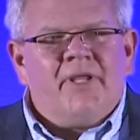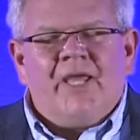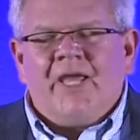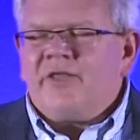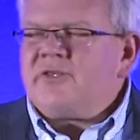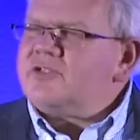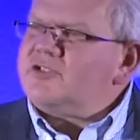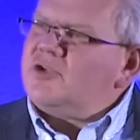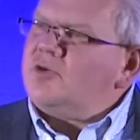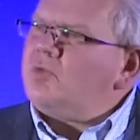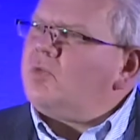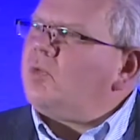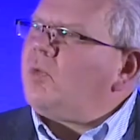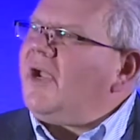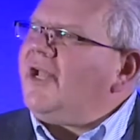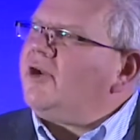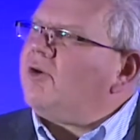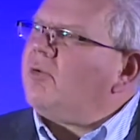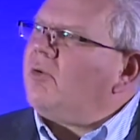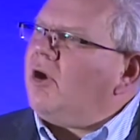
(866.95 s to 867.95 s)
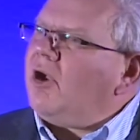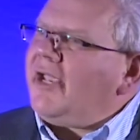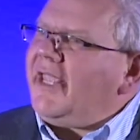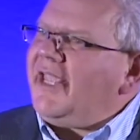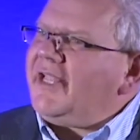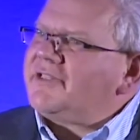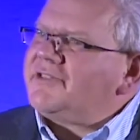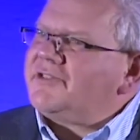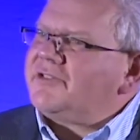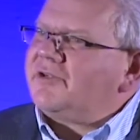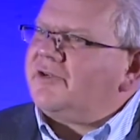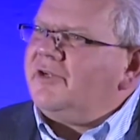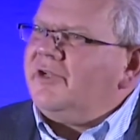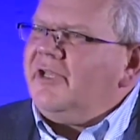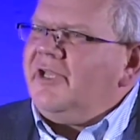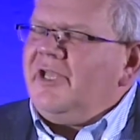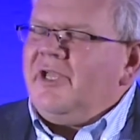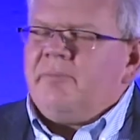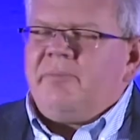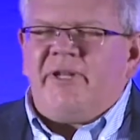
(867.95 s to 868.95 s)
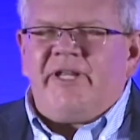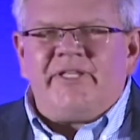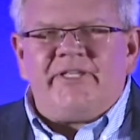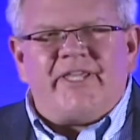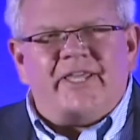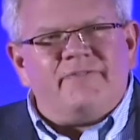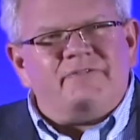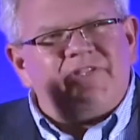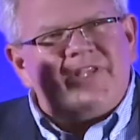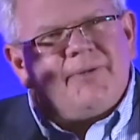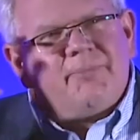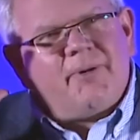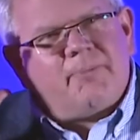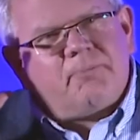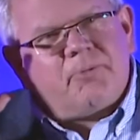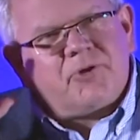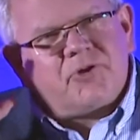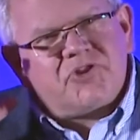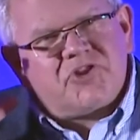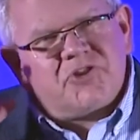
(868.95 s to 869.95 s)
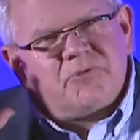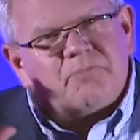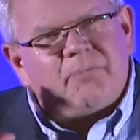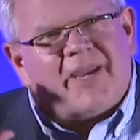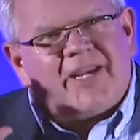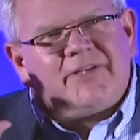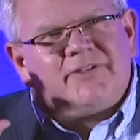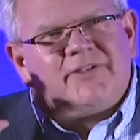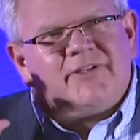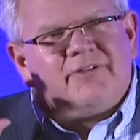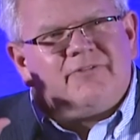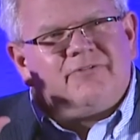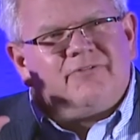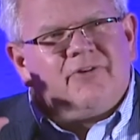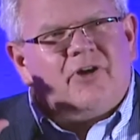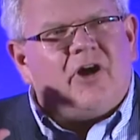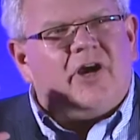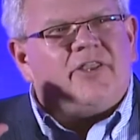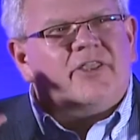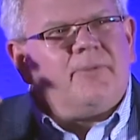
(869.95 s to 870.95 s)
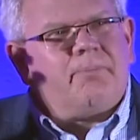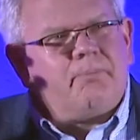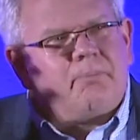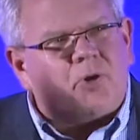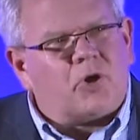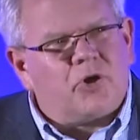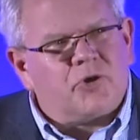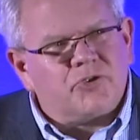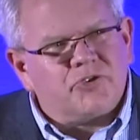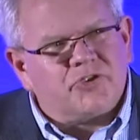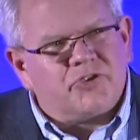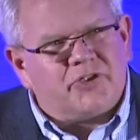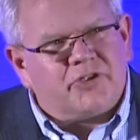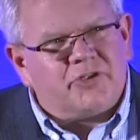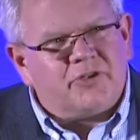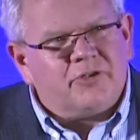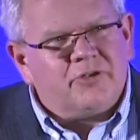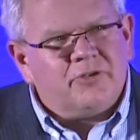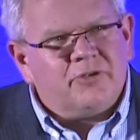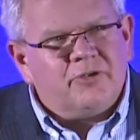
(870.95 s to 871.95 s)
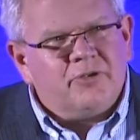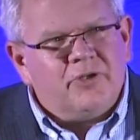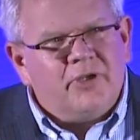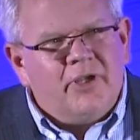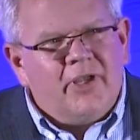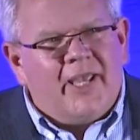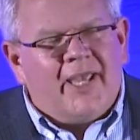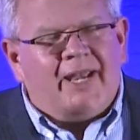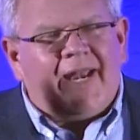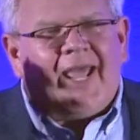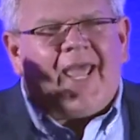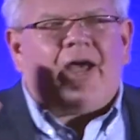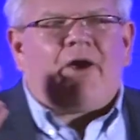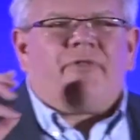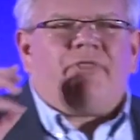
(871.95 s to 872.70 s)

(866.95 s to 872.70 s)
And there's no right or wrong answer, but it gives them a perspective on the person and how